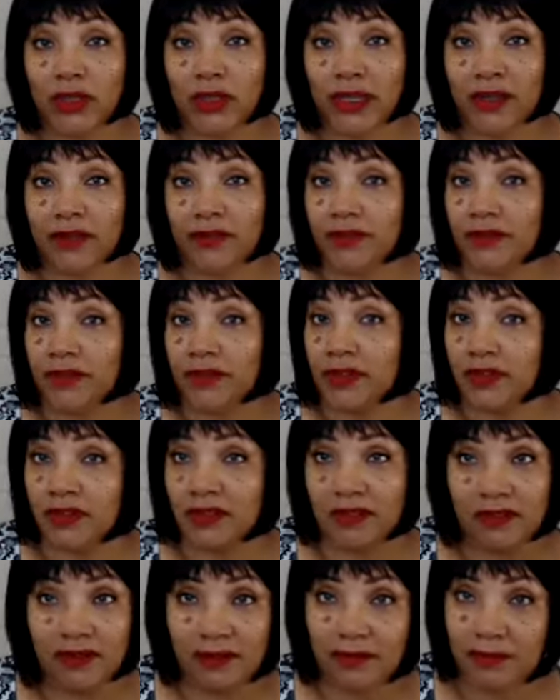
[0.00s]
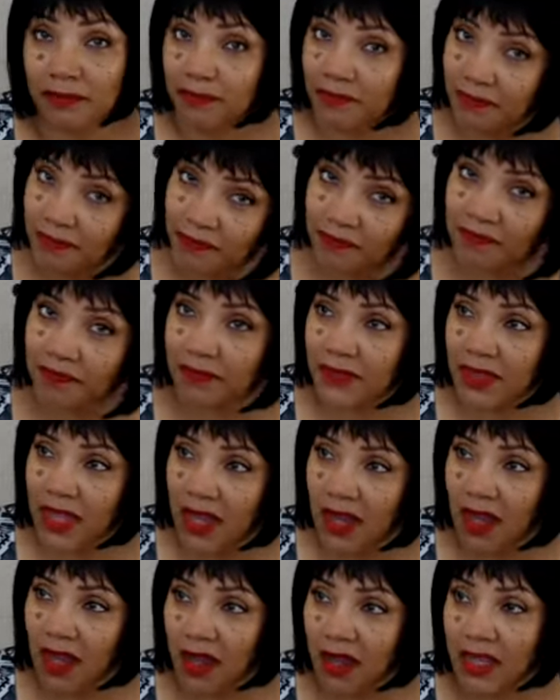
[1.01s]
live,
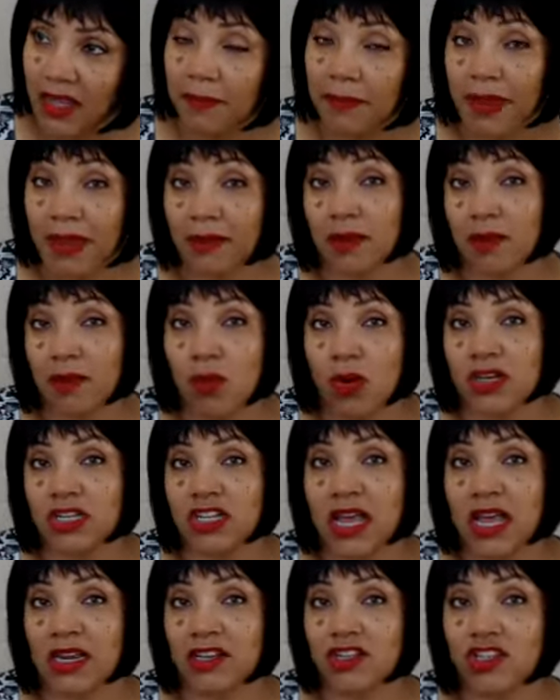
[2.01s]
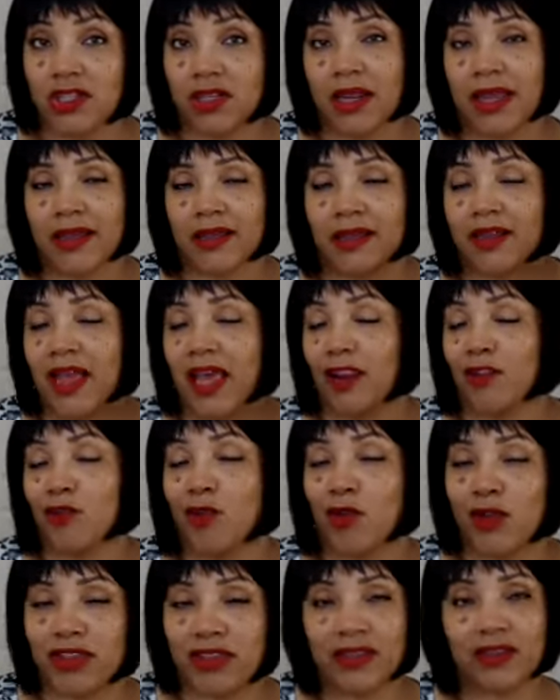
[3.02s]
uh, it may be more challenging. Like in
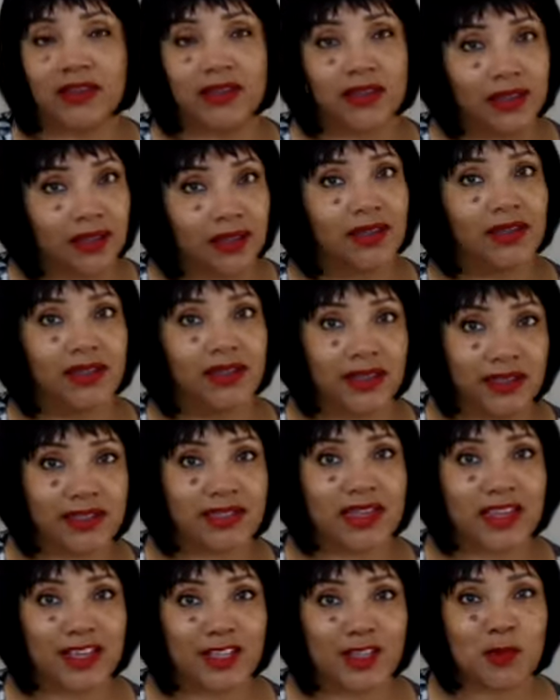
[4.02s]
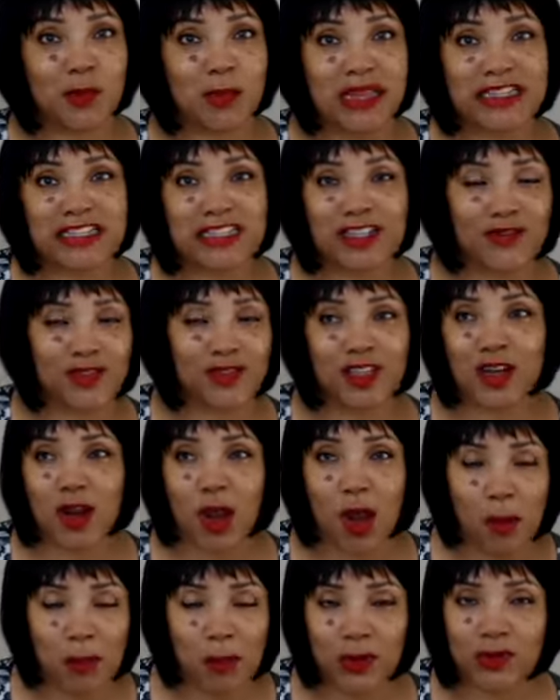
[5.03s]
California, it's expensive in
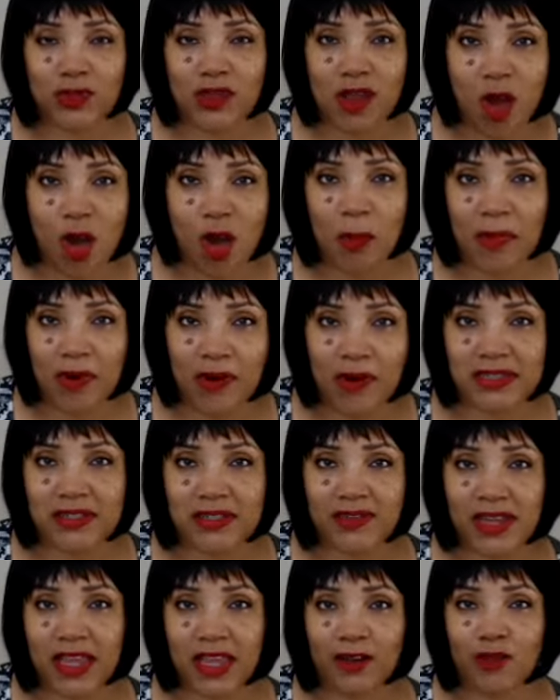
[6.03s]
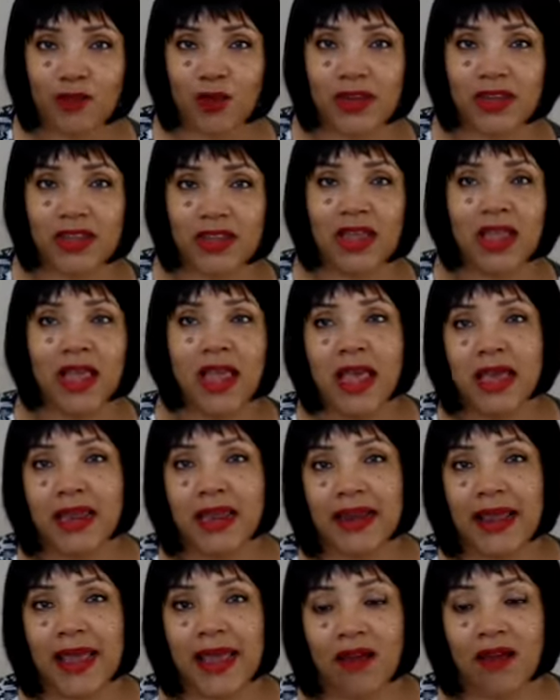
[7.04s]
almost all parts of California.
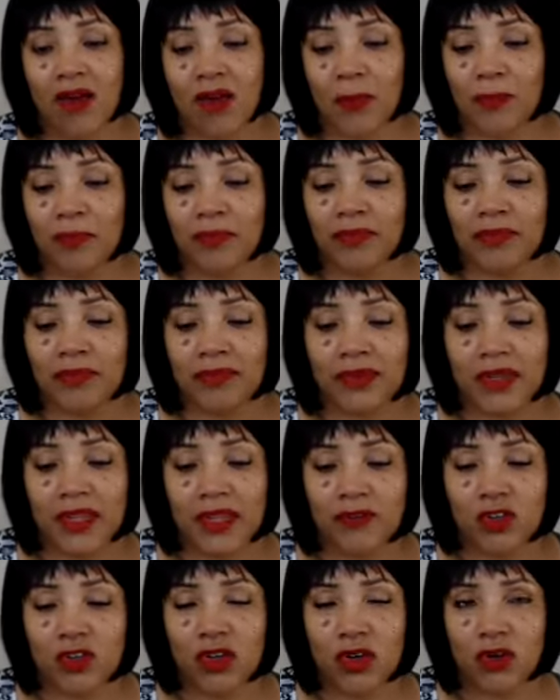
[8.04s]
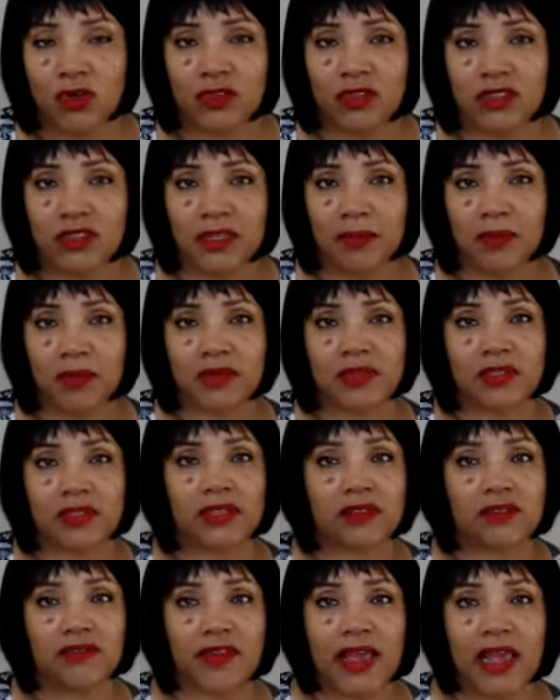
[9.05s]
Now, if you go deeper
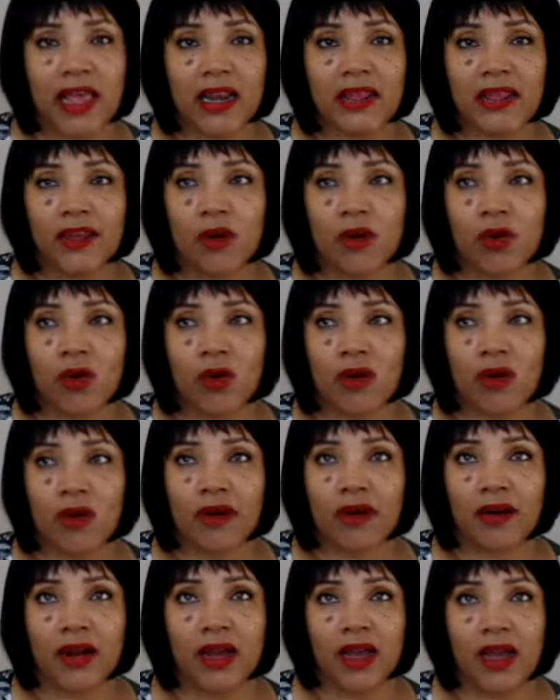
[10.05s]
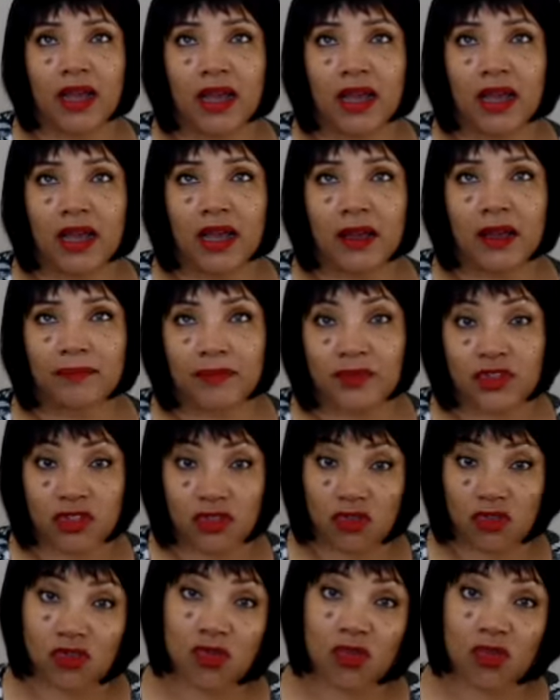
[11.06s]
into the valley or um,
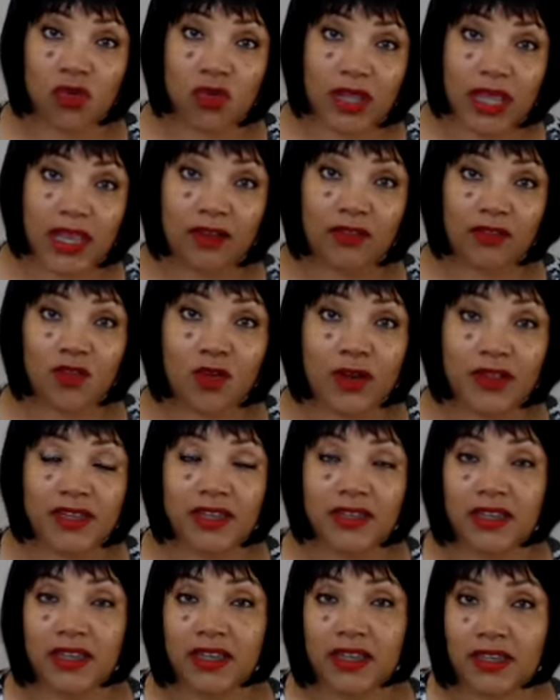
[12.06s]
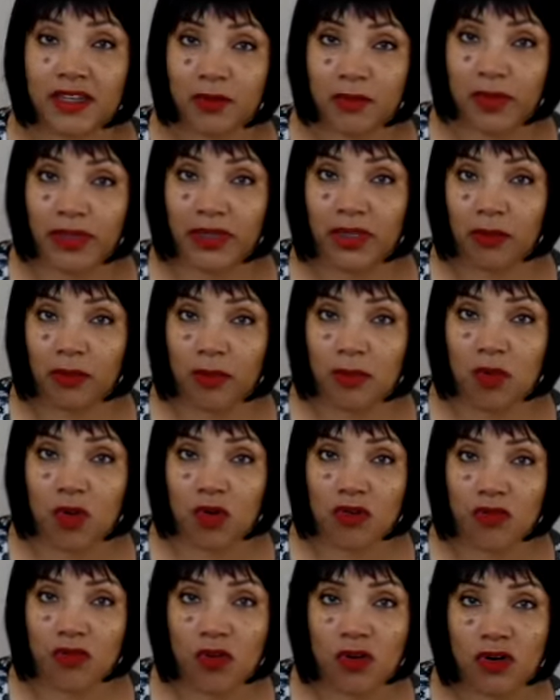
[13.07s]
central California, it could be a little bit
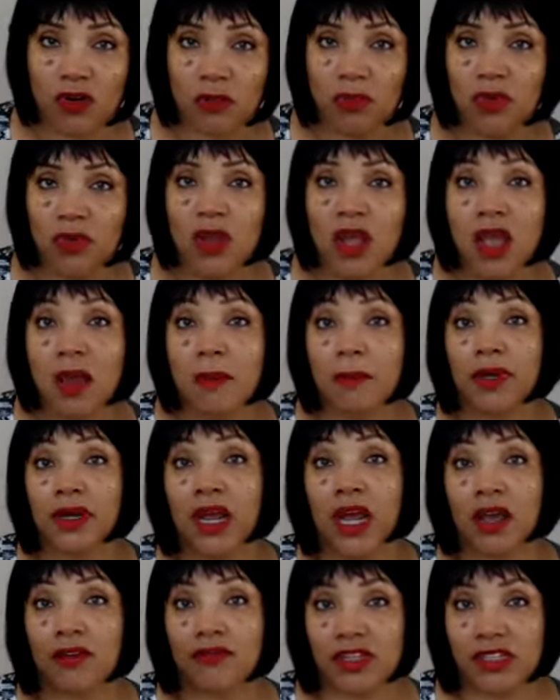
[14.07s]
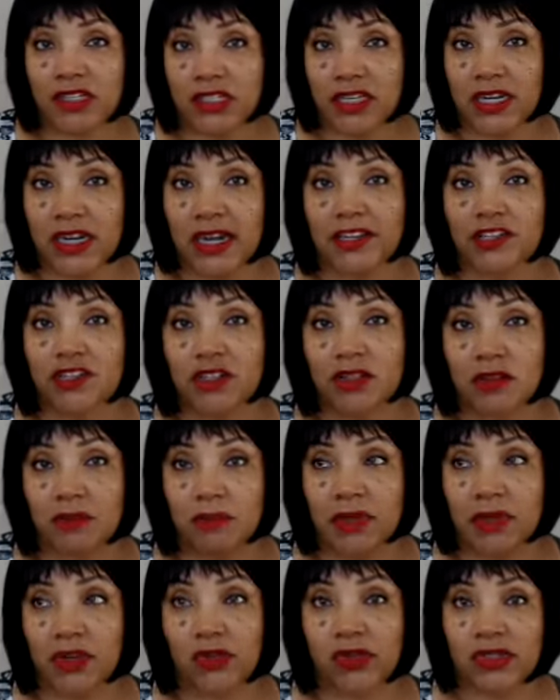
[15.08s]
more affordable. But obviously, next to the
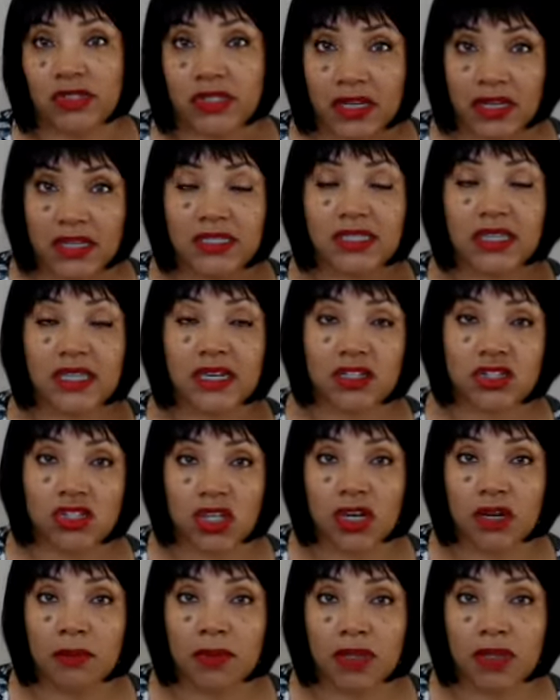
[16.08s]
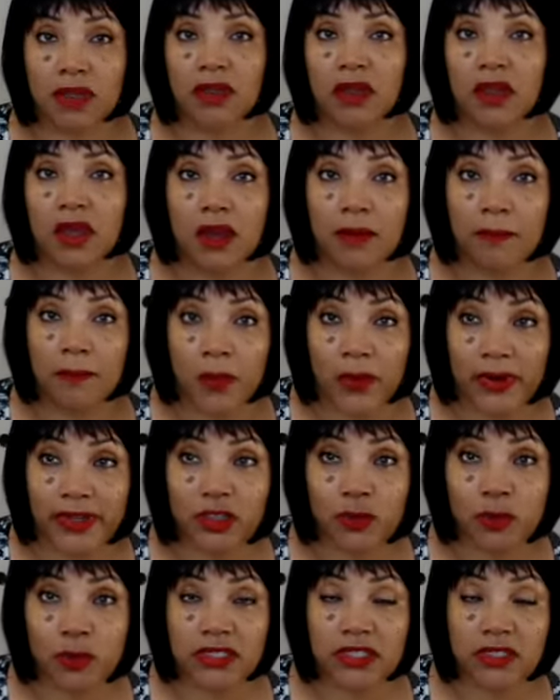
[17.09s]
bigger cities, it is going to be uh, more
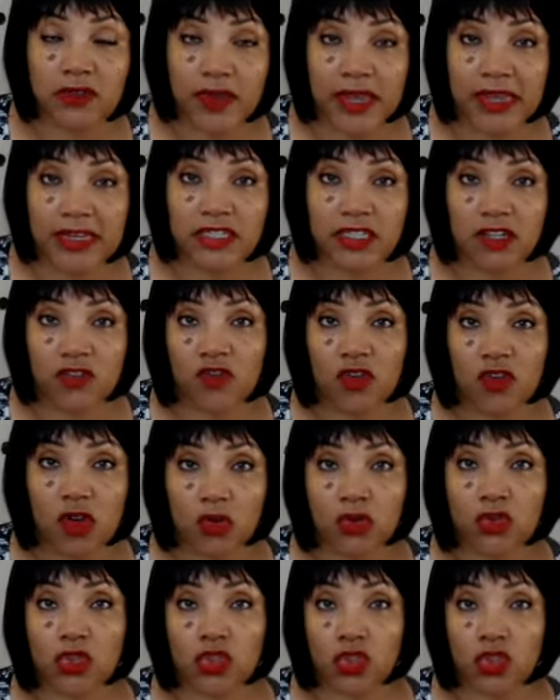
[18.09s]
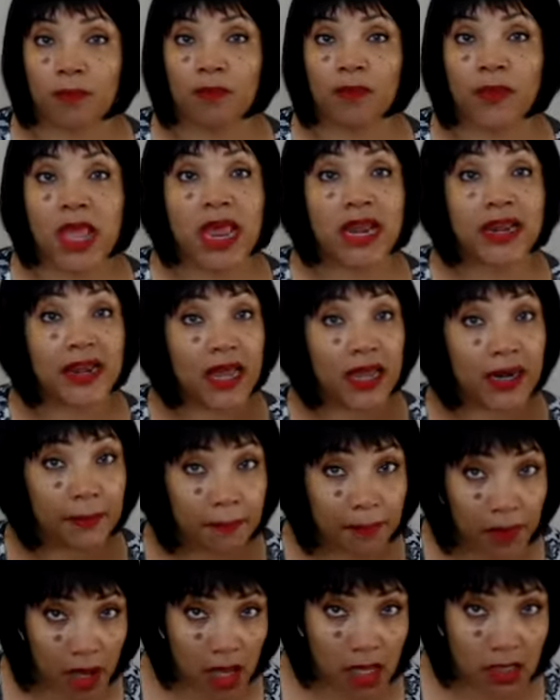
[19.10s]
expensive and difficult to do. Not
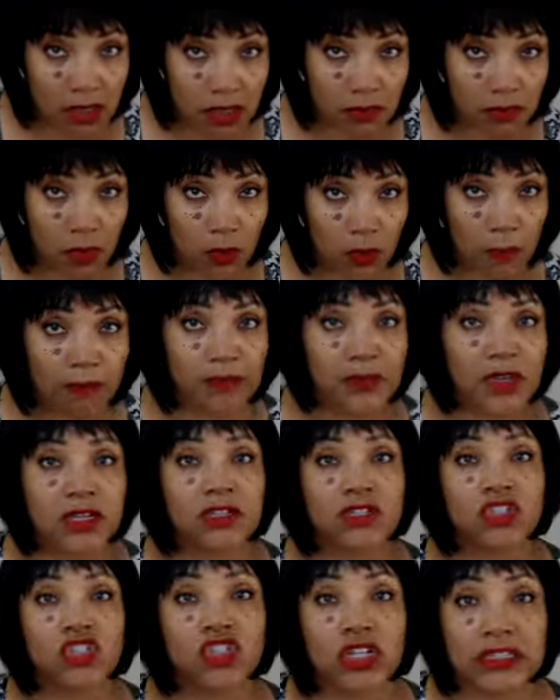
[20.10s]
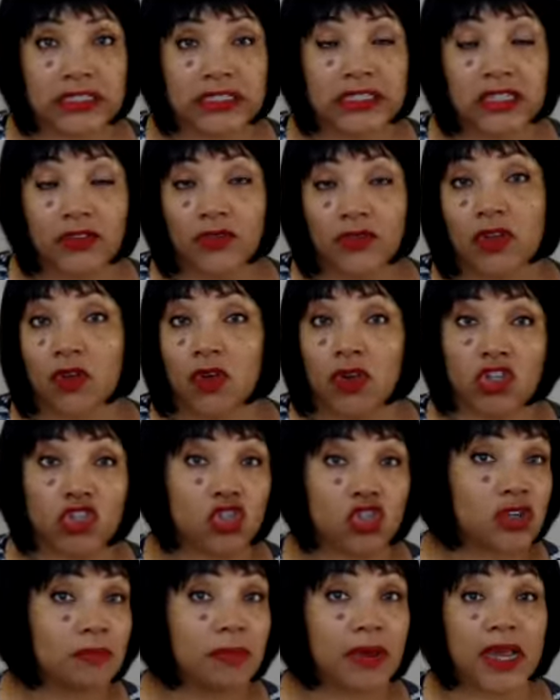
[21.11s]
impossible, just difficult
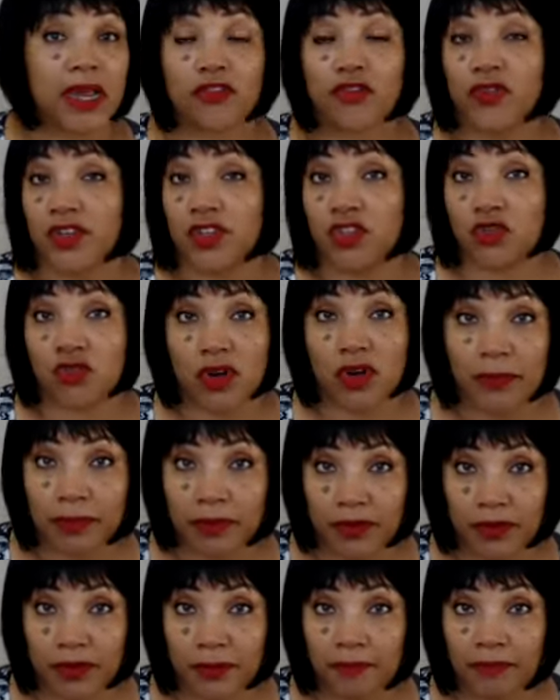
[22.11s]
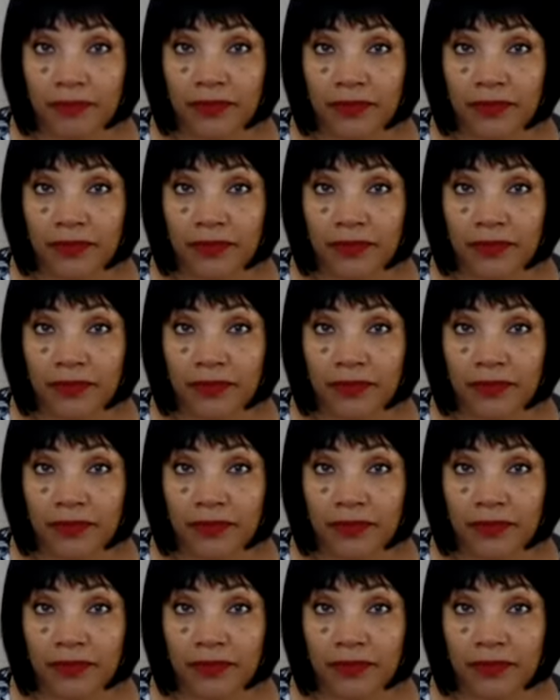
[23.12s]
because you could buy a fixer upper